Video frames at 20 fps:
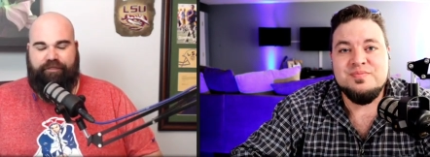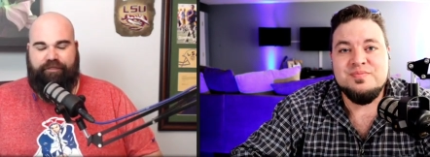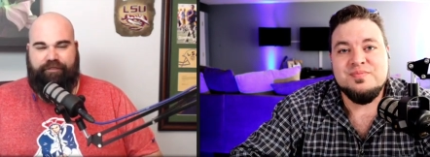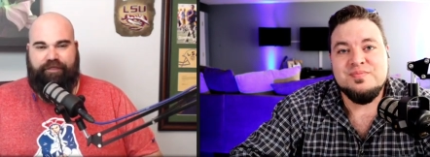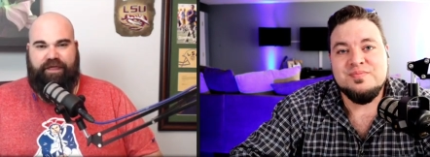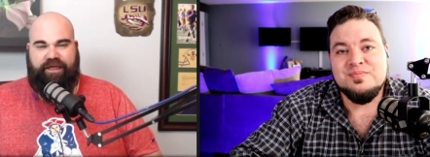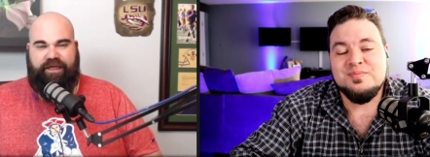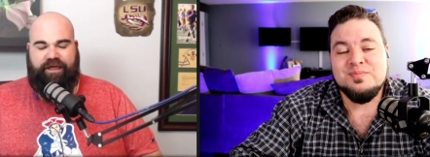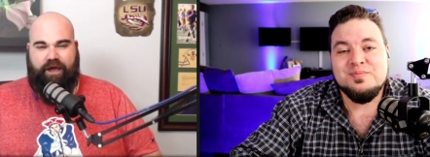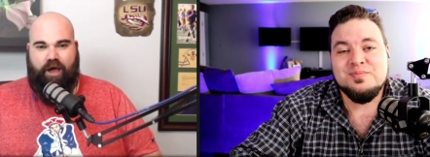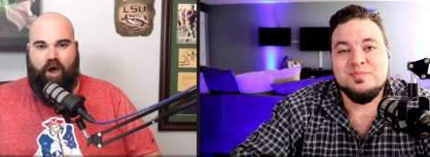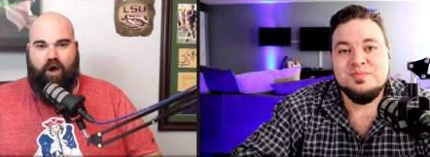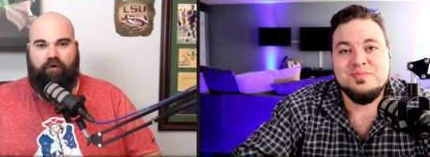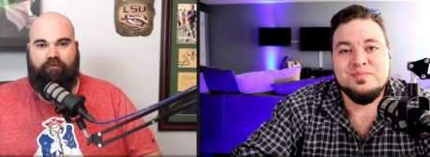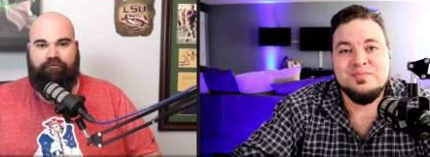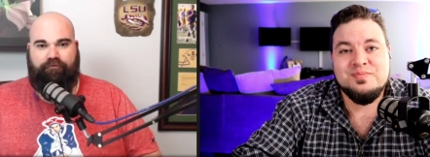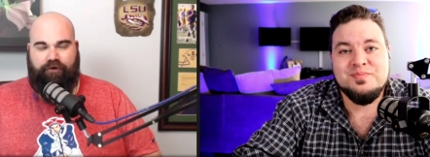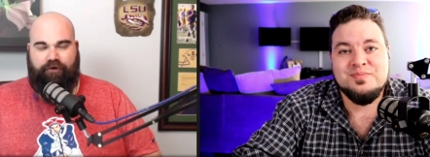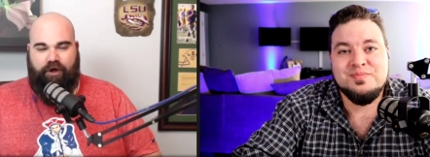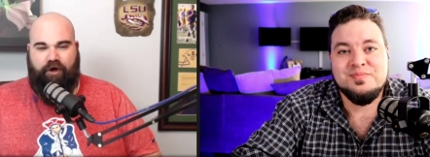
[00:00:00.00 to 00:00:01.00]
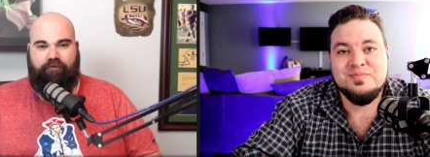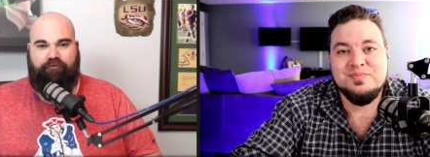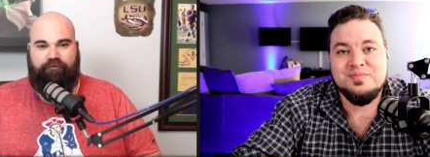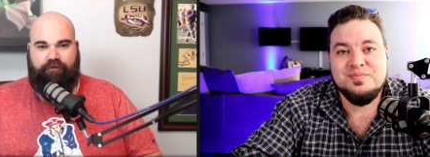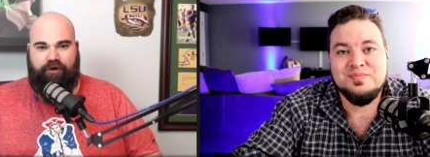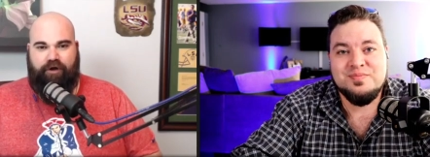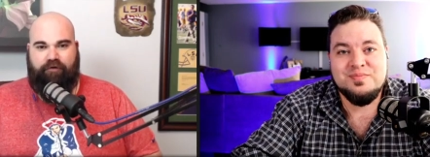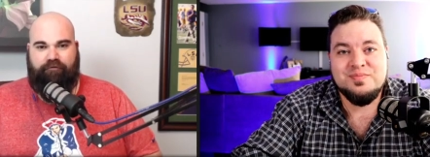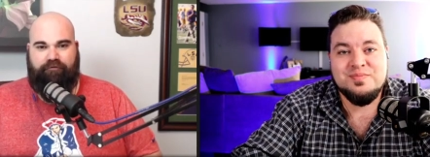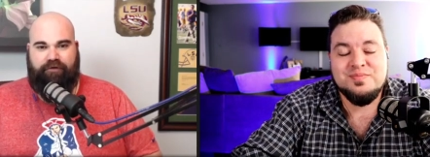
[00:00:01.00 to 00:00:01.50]
Speaker 1: thing over and over and
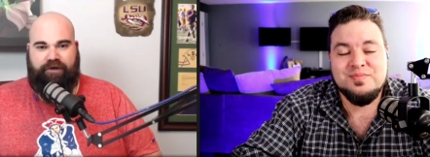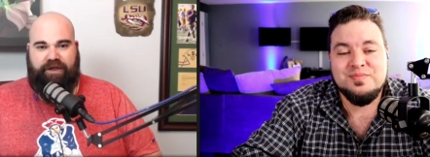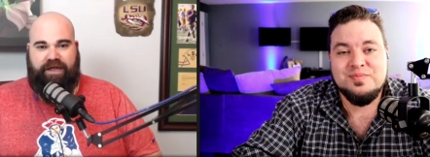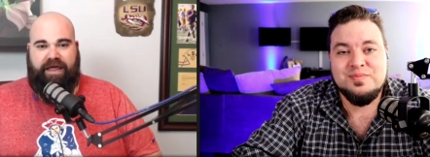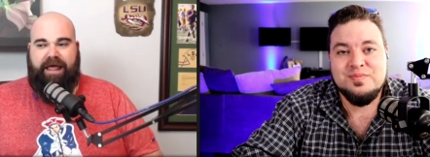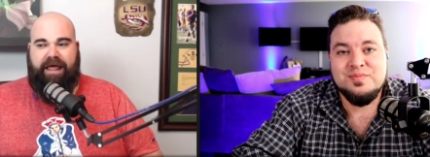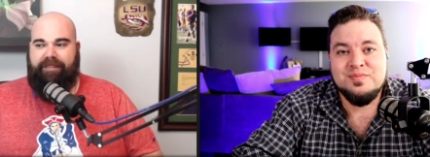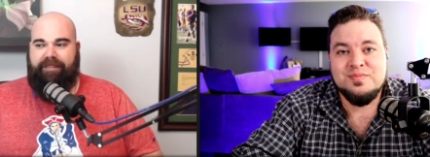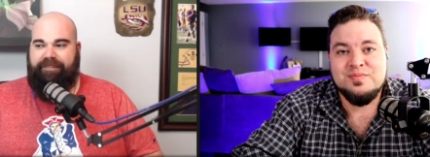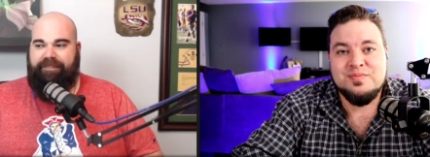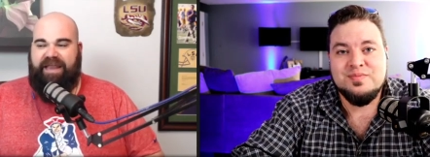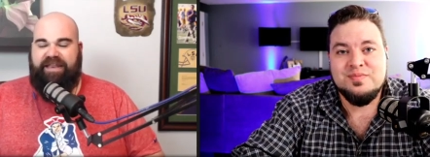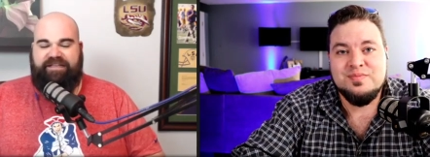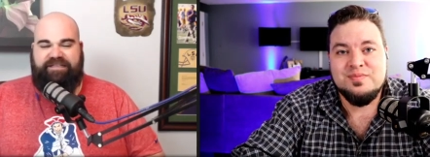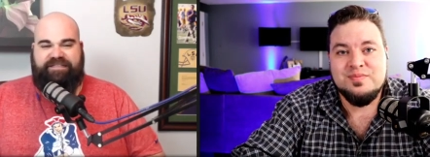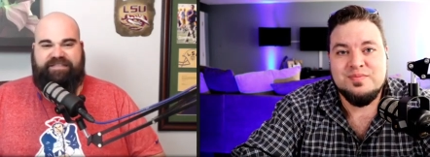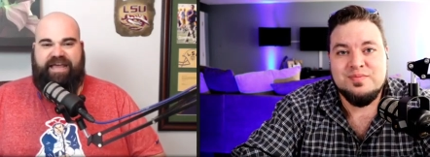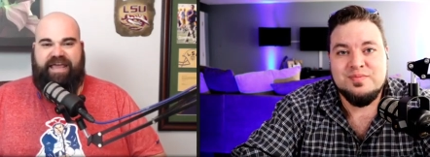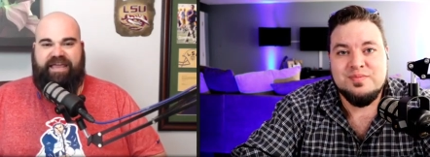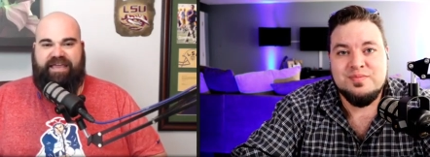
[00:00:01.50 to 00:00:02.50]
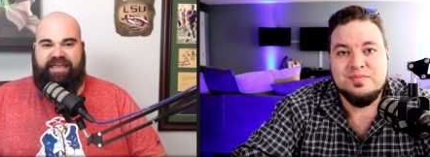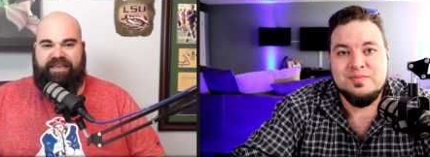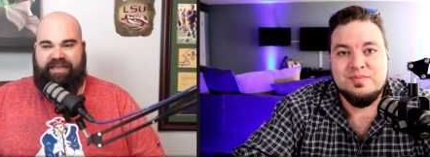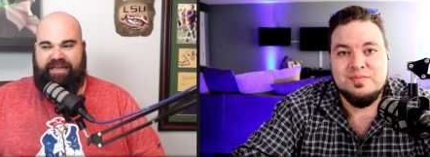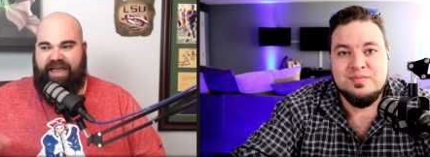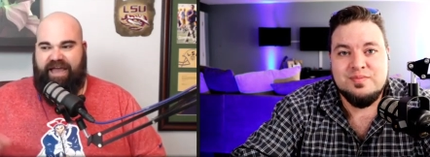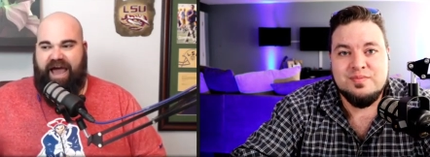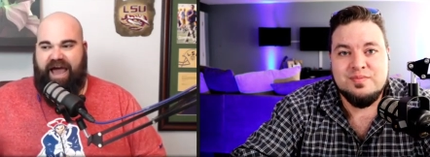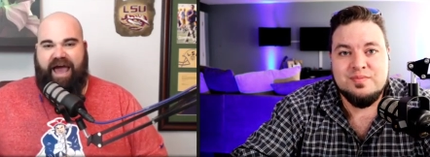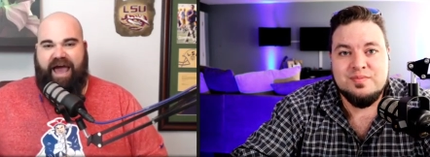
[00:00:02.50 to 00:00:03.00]
over again. That is taking a
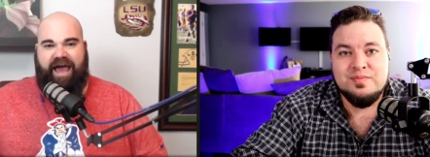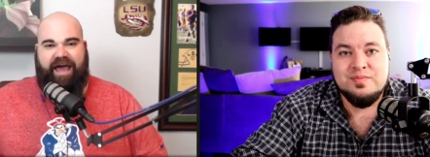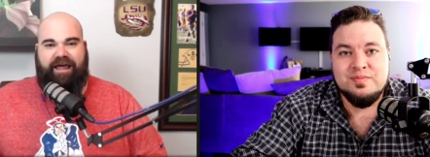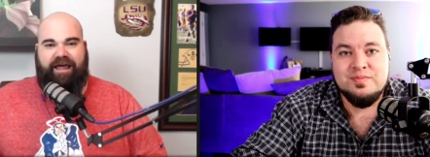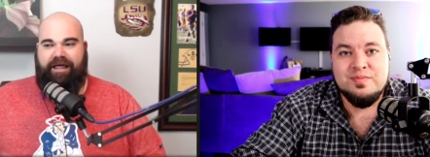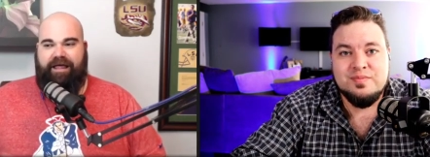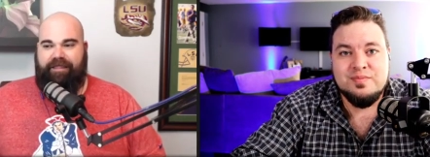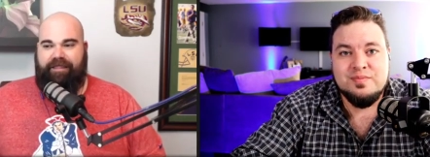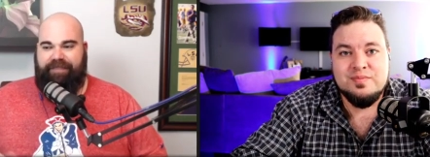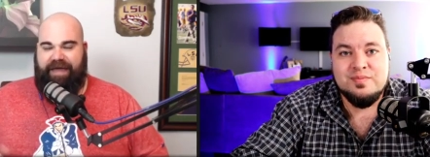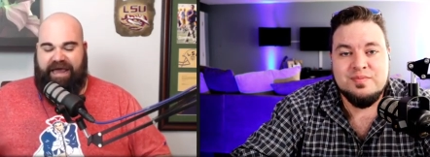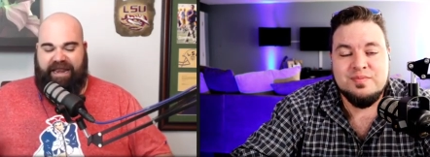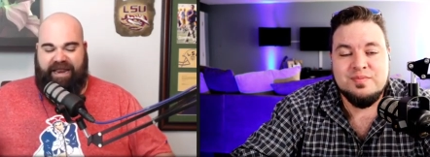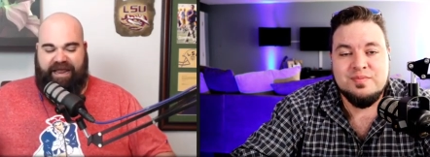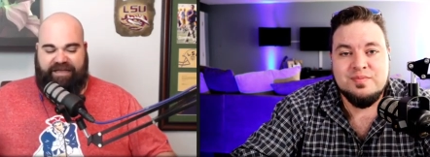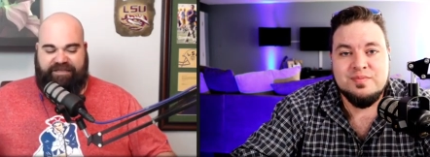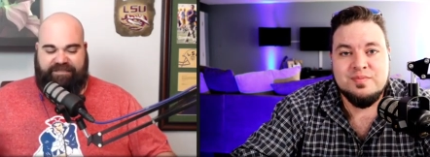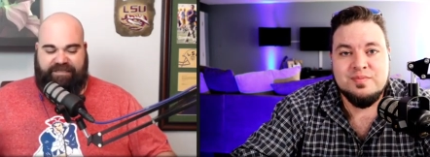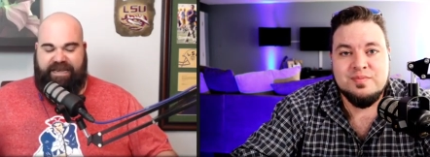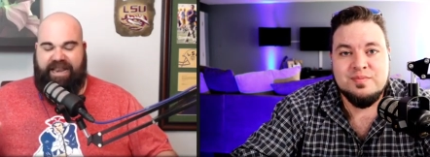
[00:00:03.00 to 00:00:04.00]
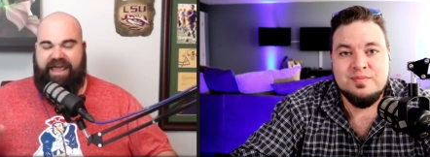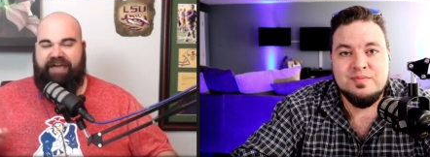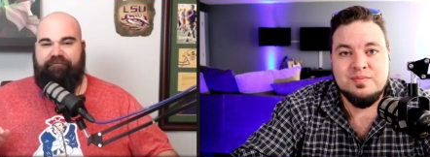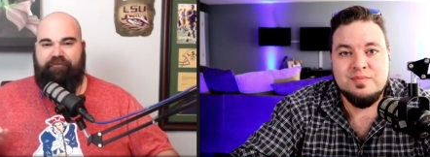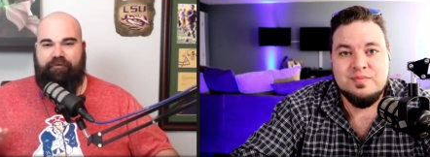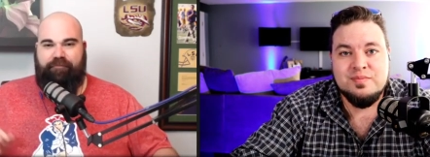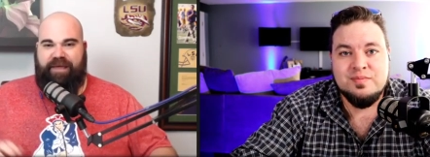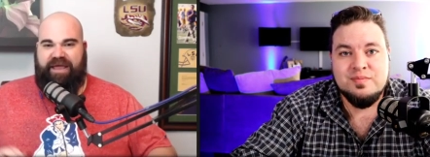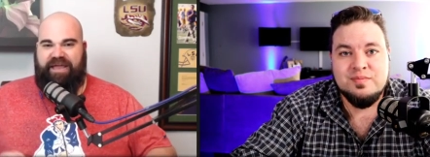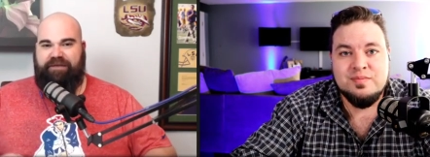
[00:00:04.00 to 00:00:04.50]
guy that has never
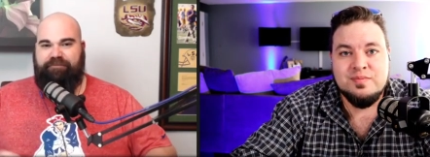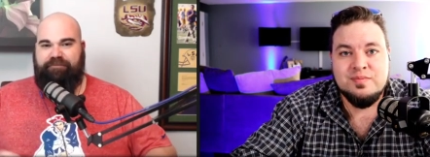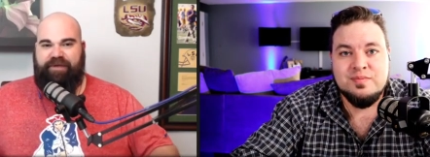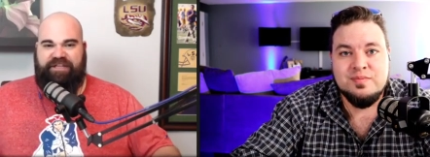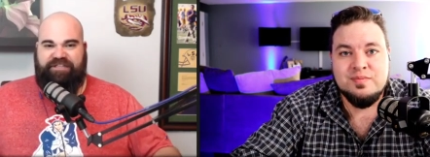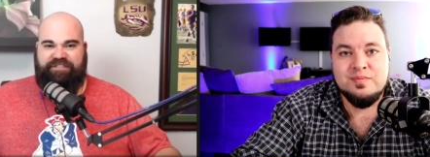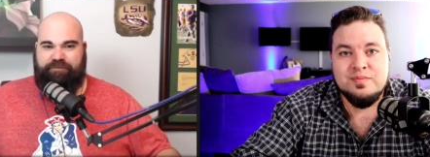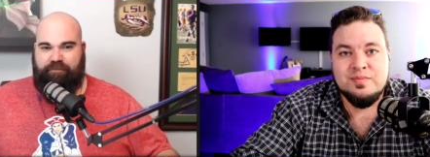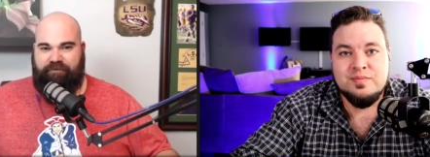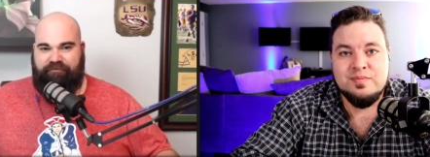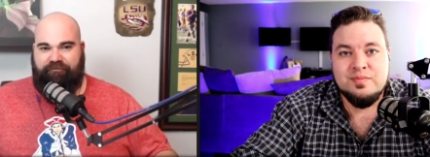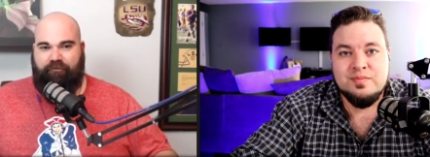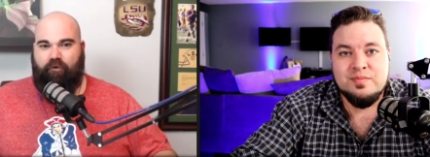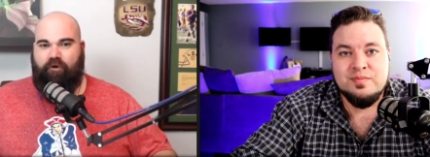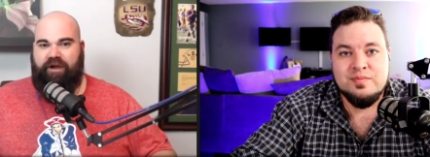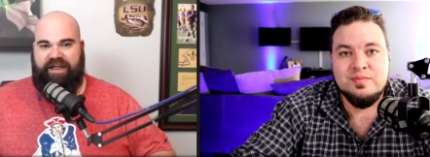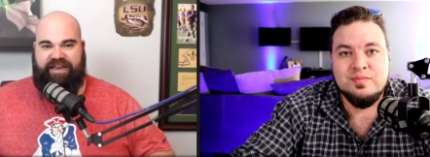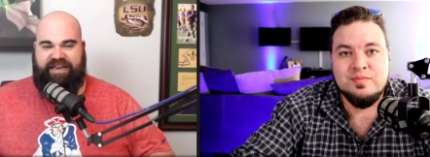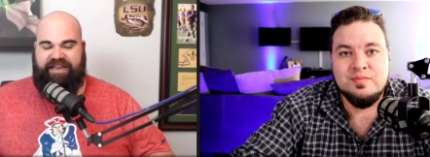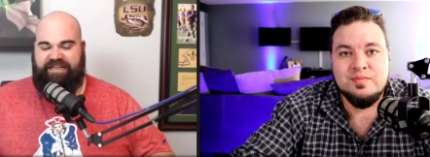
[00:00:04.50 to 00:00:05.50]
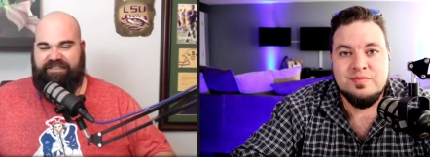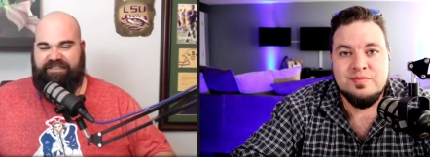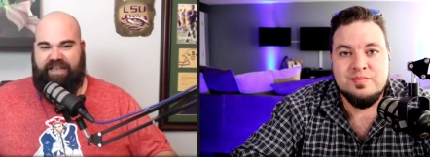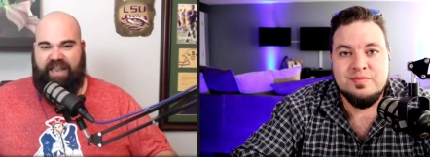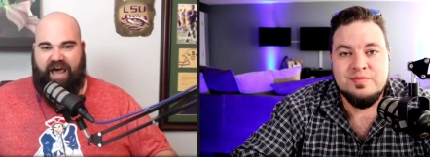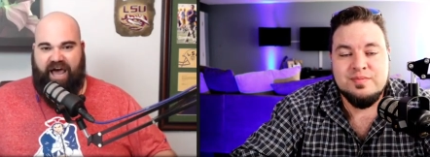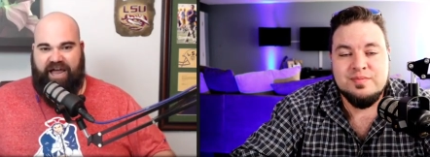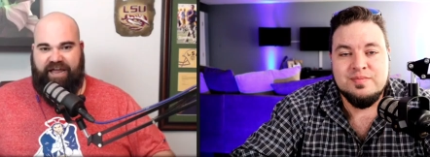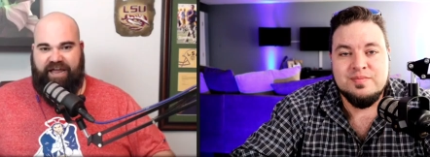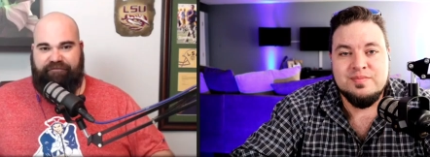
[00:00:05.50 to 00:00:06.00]
made pizza before in his
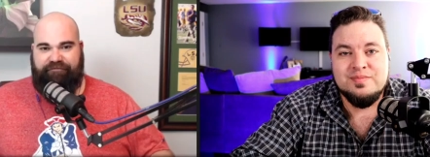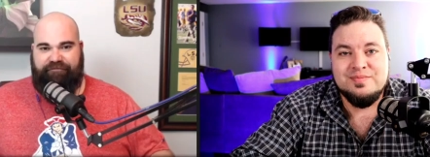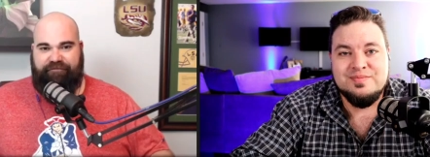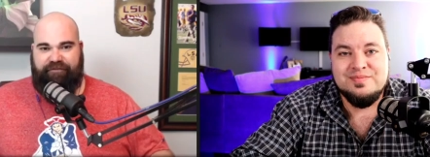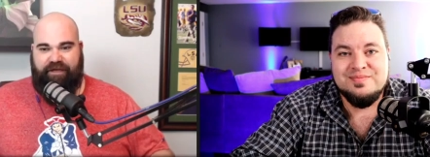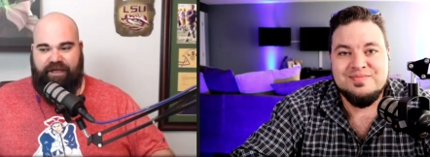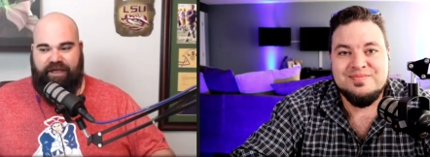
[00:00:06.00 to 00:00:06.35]
life